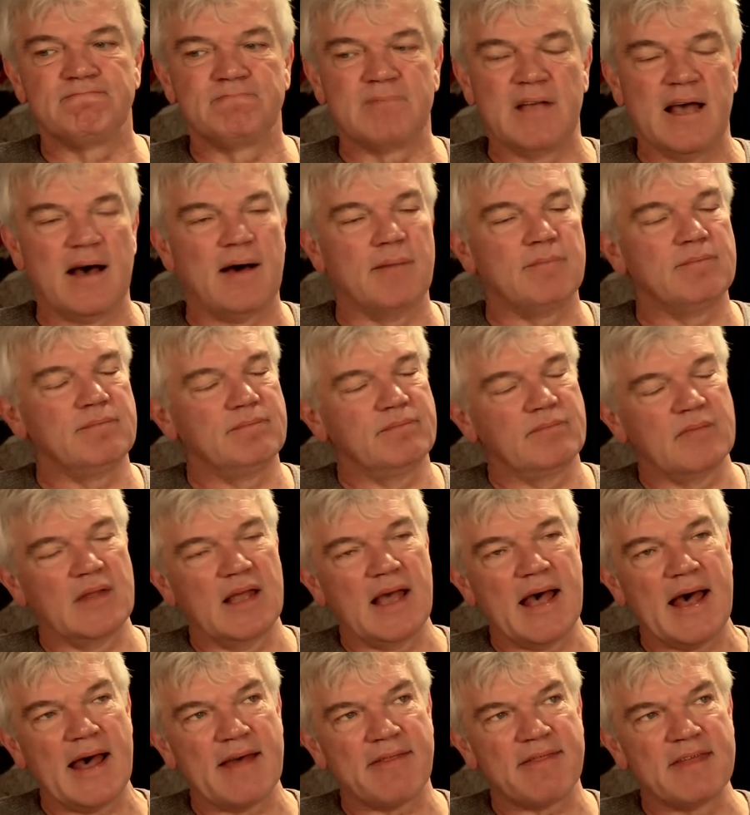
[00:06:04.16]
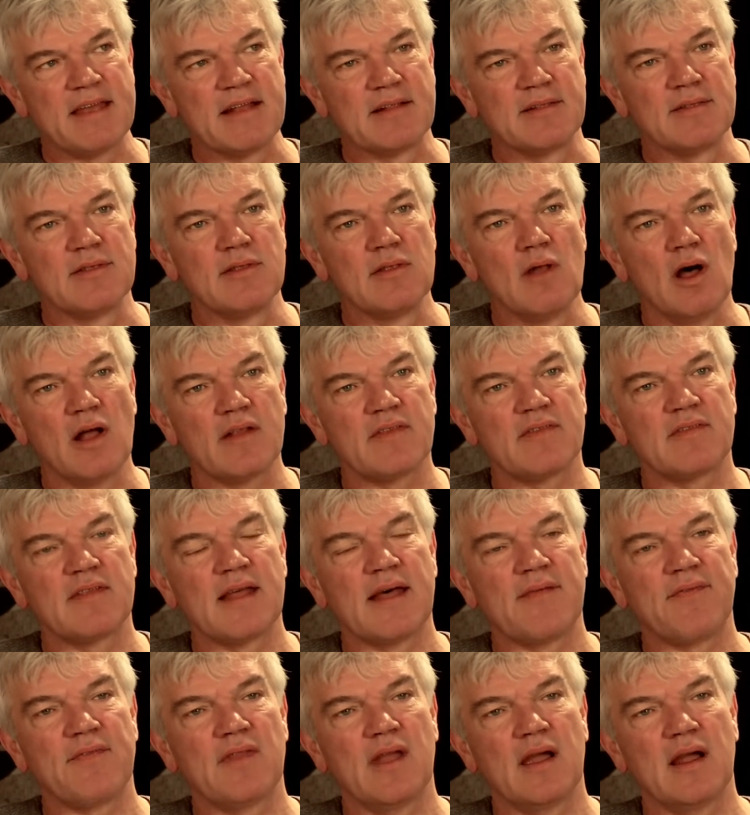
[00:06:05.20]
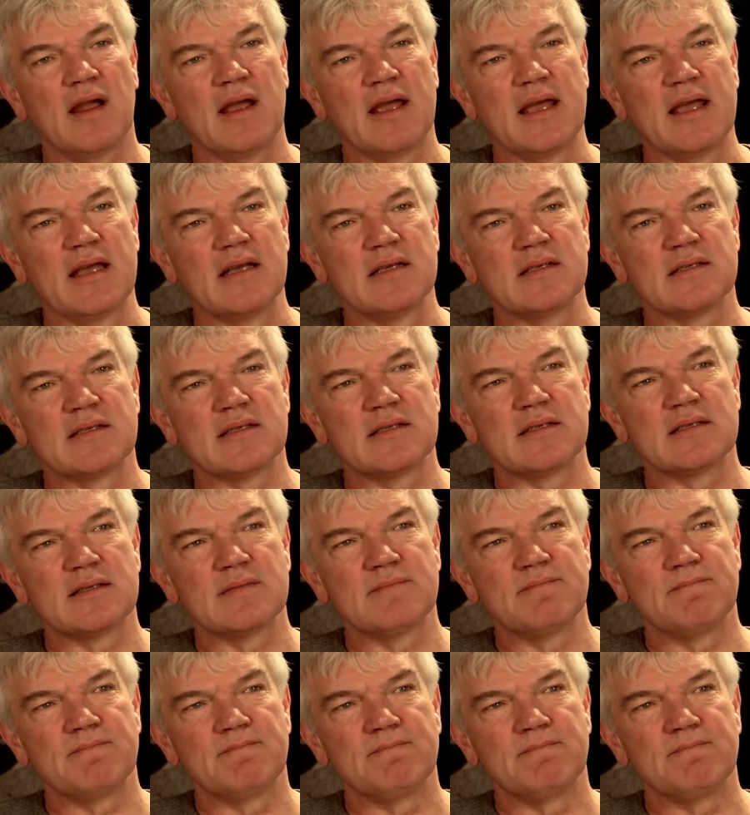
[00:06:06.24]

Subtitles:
yeah, I think not that there is